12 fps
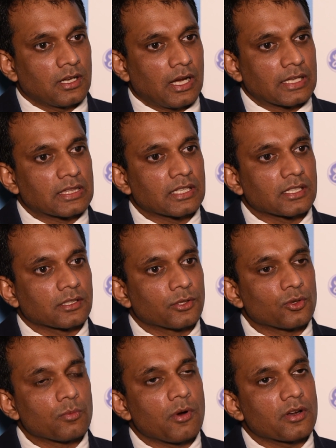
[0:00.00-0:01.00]
I think
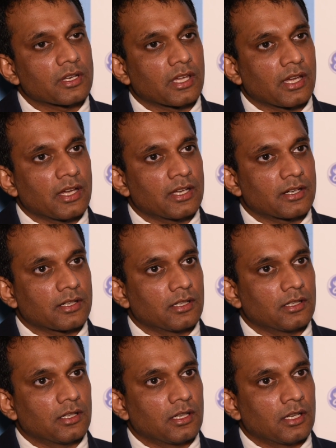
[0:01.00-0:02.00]
newborn care
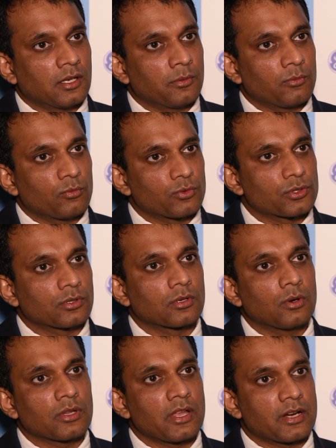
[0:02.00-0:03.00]
uh,
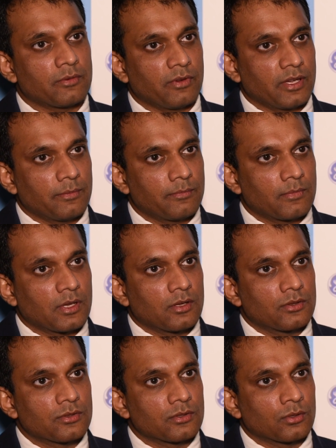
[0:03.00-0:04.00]
should go that way.
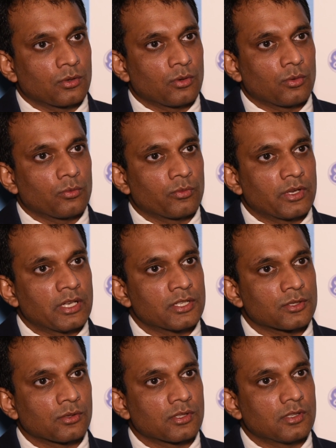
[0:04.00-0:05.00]
So
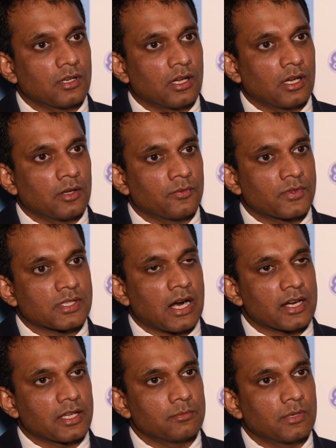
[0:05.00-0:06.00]
we should
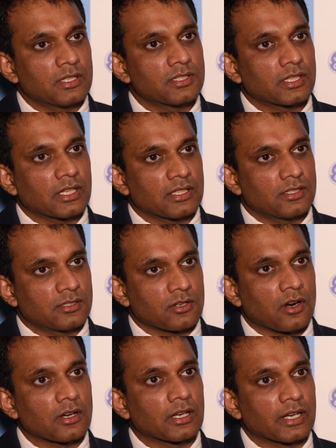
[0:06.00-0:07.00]
start emerging as
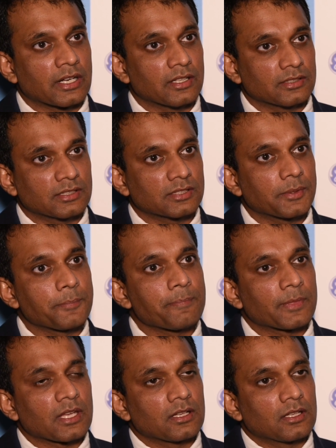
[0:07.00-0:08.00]
strong leaders
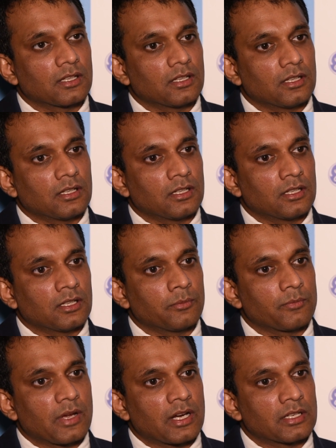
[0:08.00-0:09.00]

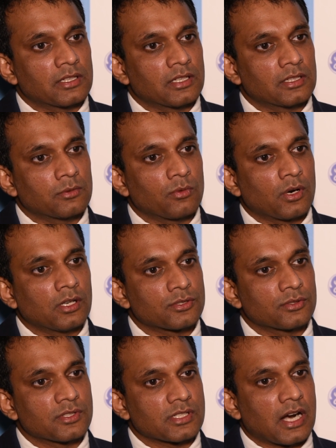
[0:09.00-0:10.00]
um, and then the world
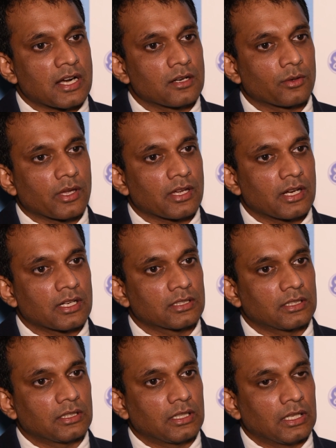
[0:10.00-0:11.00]
should start looking at
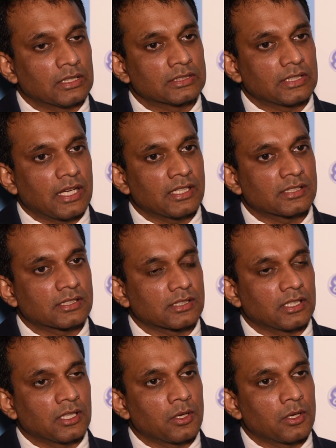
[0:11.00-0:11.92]
us as